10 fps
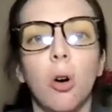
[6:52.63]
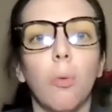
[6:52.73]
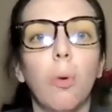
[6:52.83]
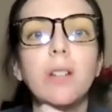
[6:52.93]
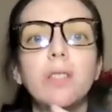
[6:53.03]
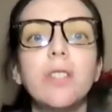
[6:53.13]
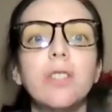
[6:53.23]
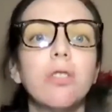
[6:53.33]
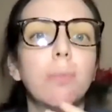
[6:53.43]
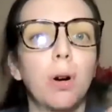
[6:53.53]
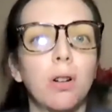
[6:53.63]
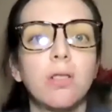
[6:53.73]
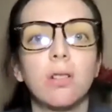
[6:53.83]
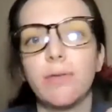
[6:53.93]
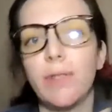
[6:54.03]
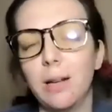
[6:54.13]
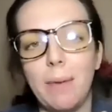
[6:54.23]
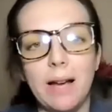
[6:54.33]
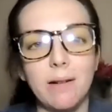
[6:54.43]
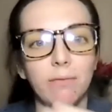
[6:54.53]
what do you do personal
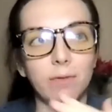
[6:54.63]
development